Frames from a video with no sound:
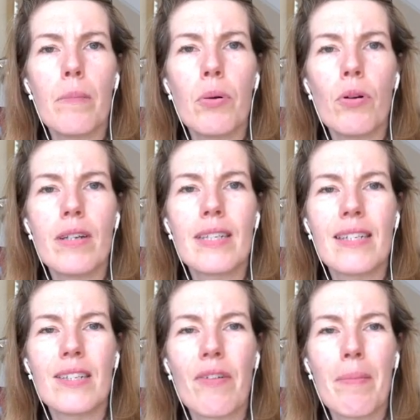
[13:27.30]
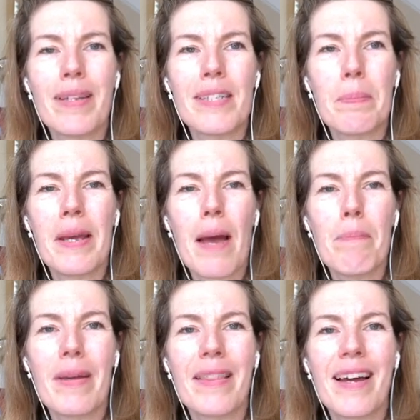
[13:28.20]
Paula says, sorry, meant to
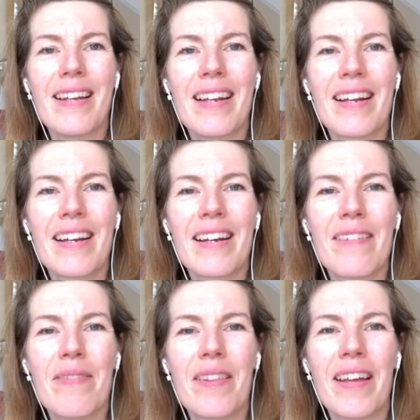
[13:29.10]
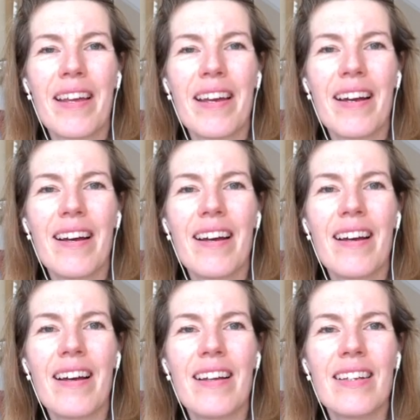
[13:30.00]
PM me that link for
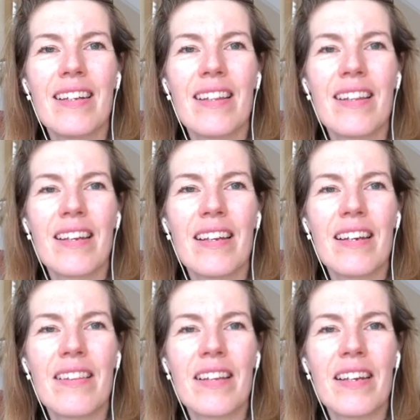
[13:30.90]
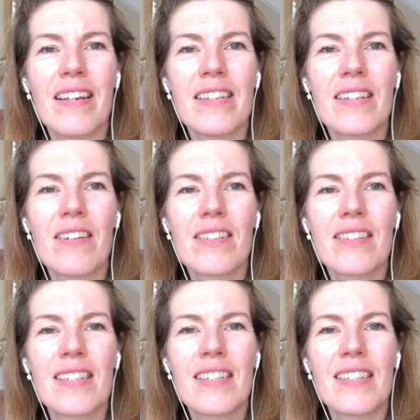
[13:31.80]
the
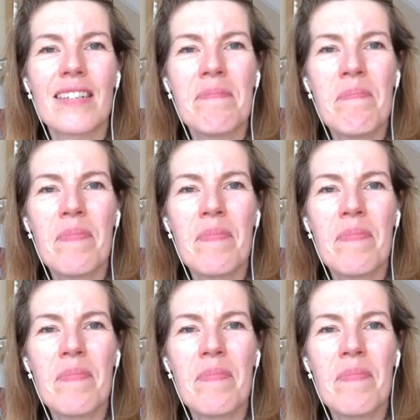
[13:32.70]
Stardust.